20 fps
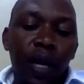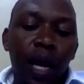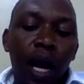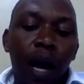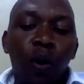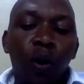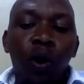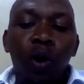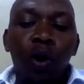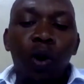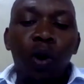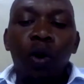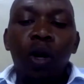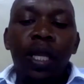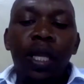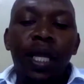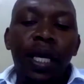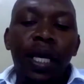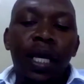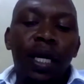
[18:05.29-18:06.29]
upon
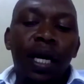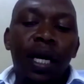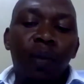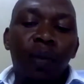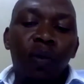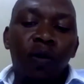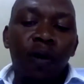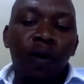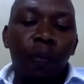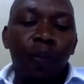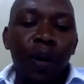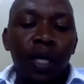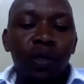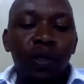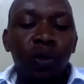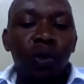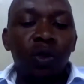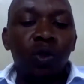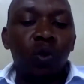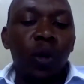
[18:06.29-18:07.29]
all the income of a
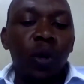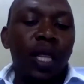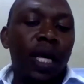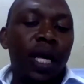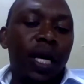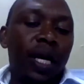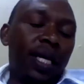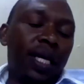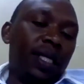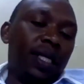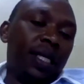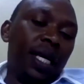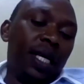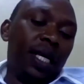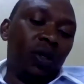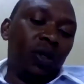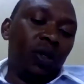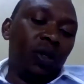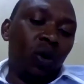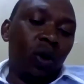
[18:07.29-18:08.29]
person, whether
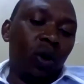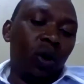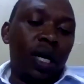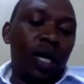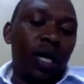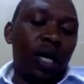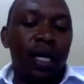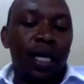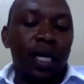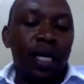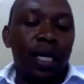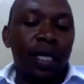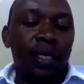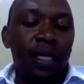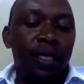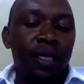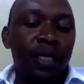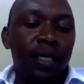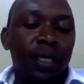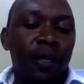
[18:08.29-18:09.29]
resident or
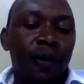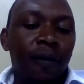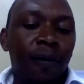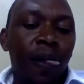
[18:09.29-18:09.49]
non-resident.